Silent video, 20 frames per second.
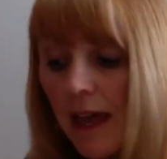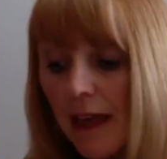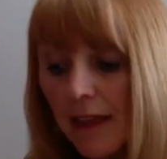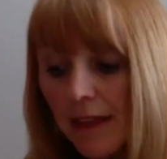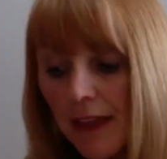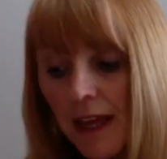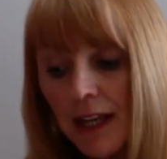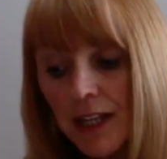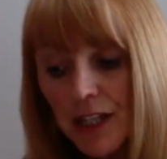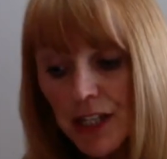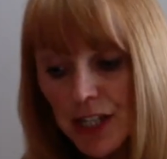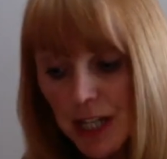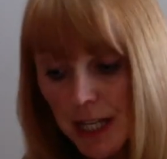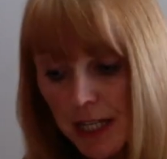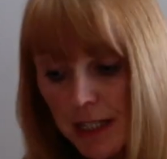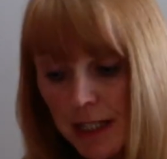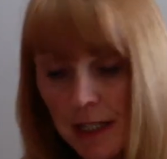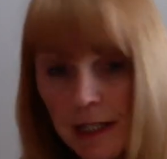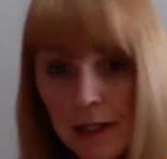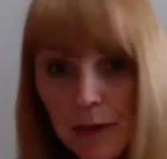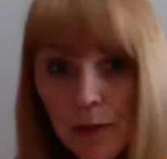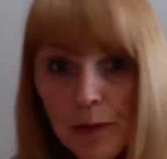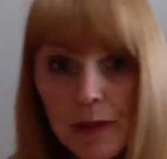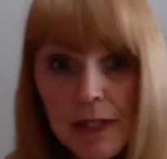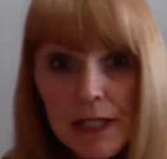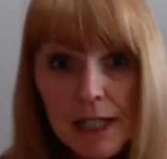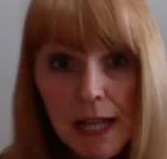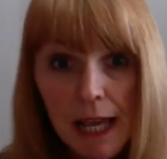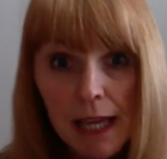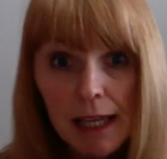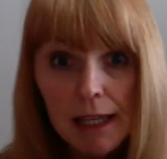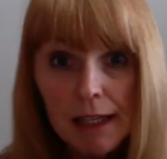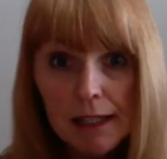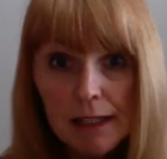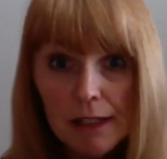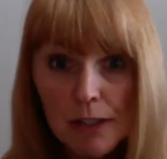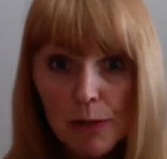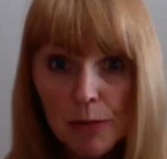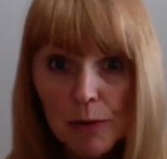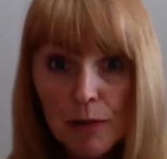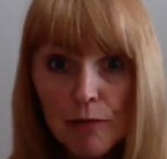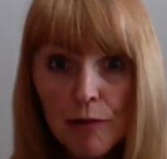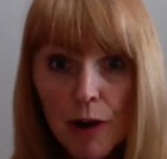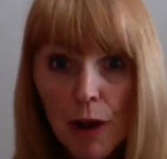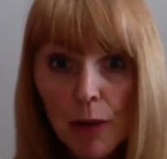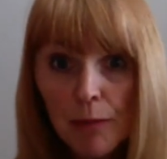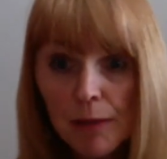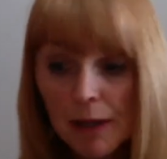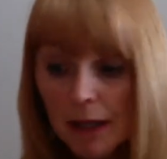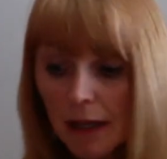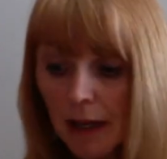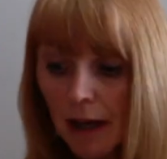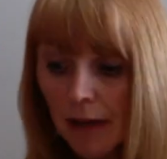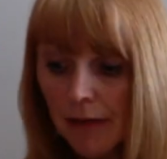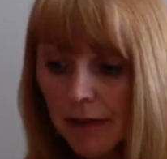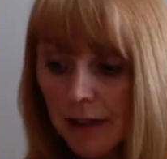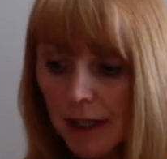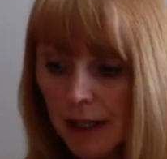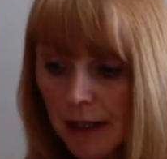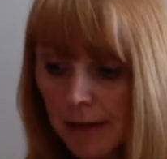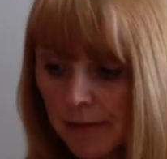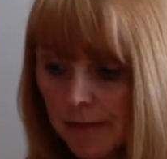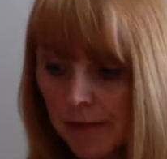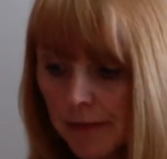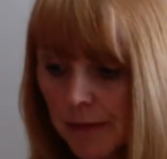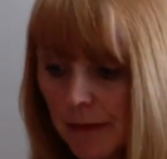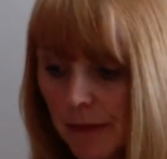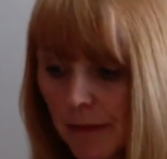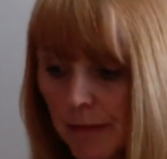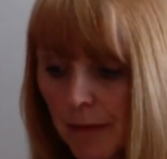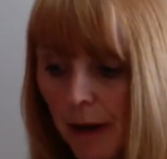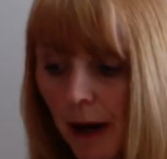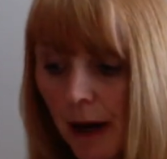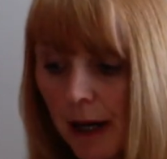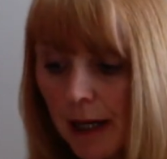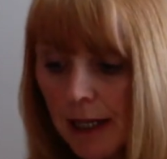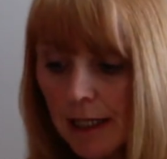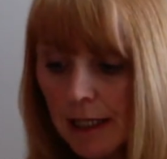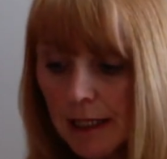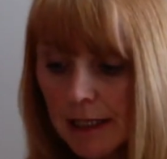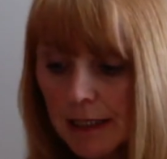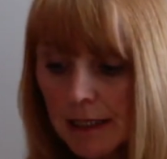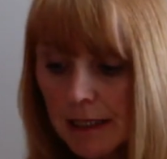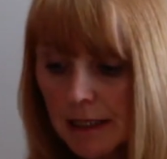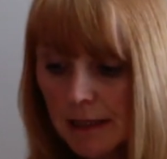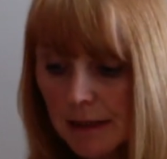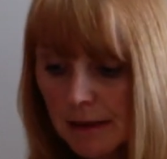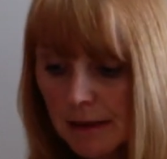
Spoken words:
Then Jesus was taken to a Roman governor, Pilate.